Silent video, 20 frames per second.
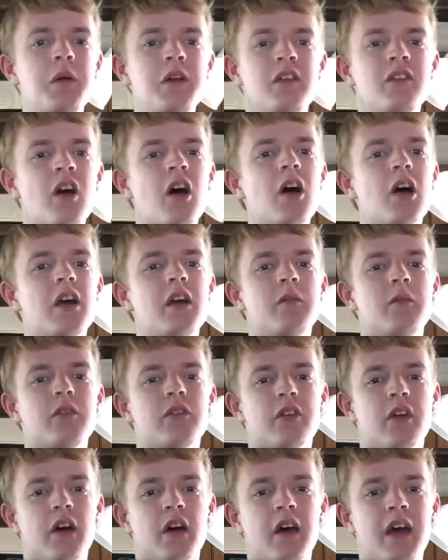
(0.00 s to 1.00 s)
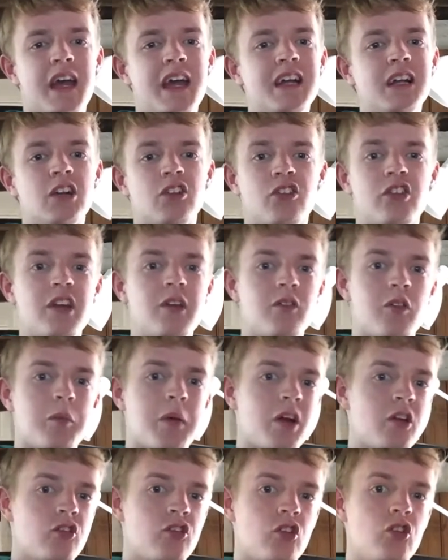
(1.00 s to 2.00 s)
only times English teams
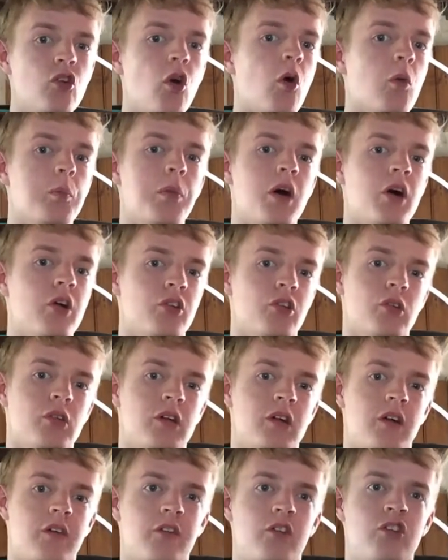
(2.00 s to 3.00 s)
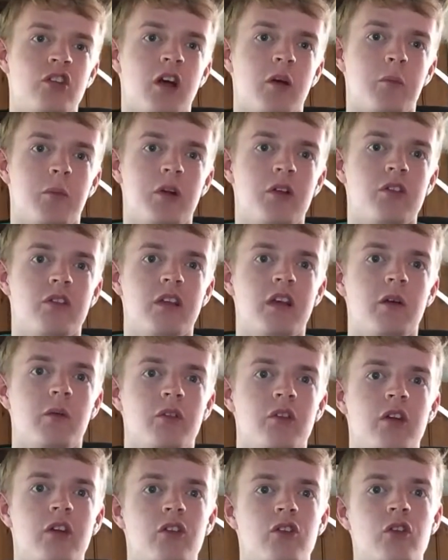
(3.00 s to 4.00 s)
have managed to knock Barcelona out of the Champions League
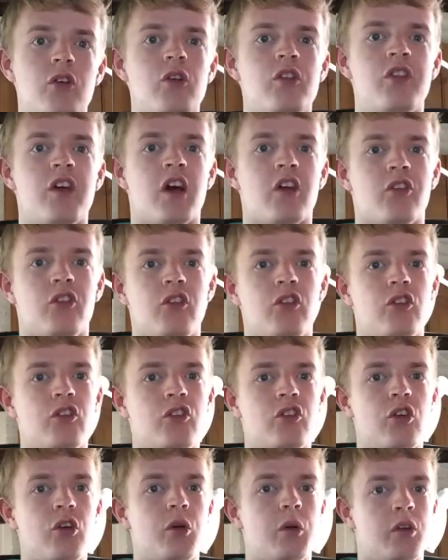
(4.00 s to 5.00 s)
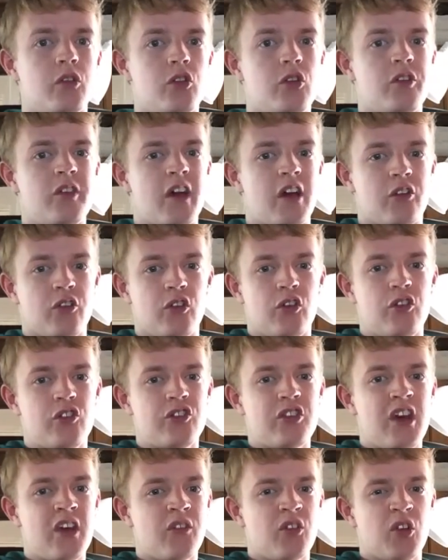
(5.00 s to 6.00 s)
was in 2002 and
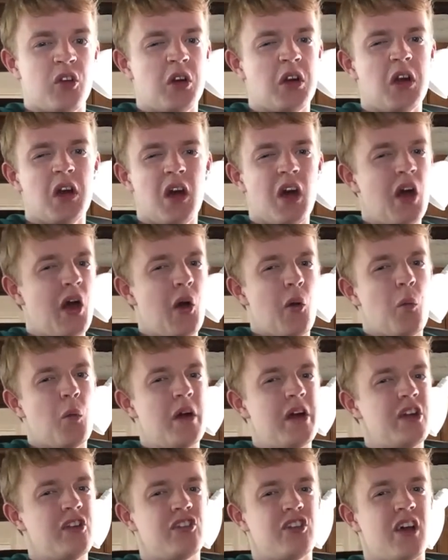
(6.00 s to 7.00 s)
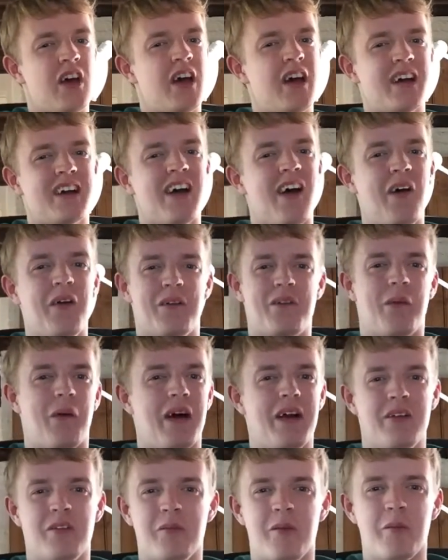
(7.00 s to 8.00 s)
2007, which I can't
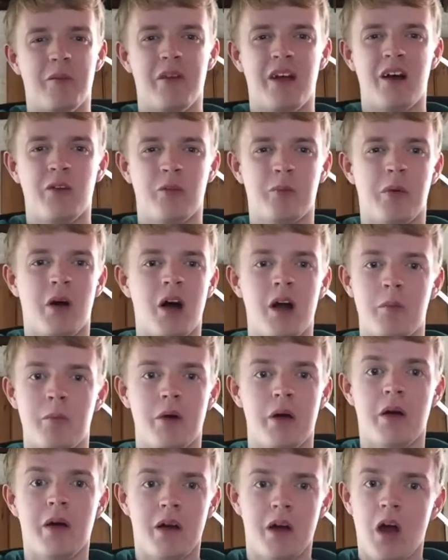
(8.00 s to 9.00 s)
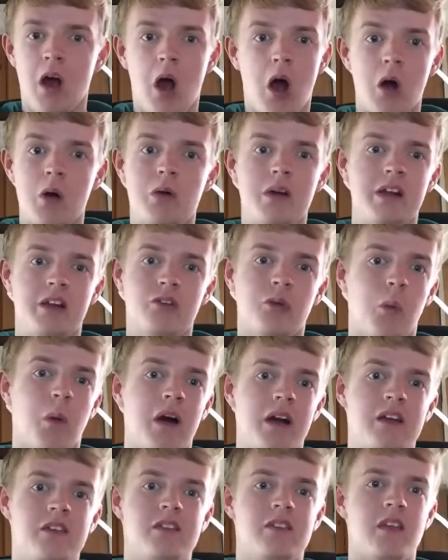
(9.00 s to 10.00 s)
quite remember that was by, but only
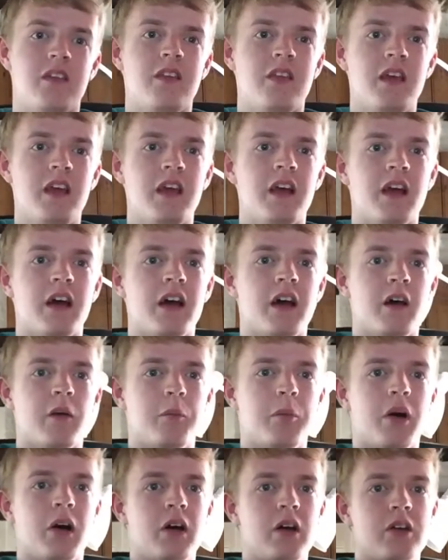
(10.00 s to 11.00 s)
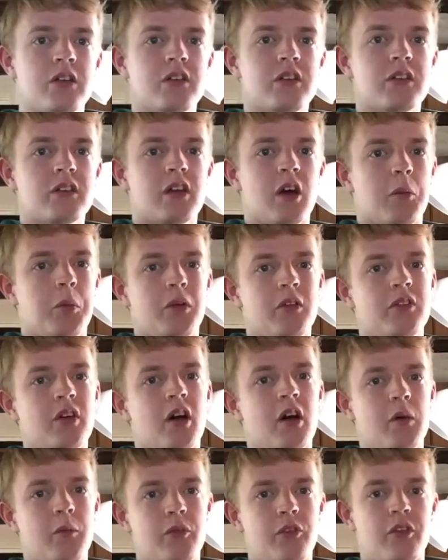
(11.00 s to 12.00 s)
twice in the past couple of
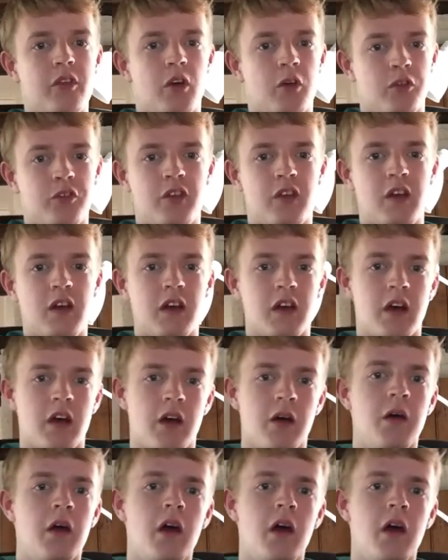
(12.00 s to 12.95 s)
times that obviously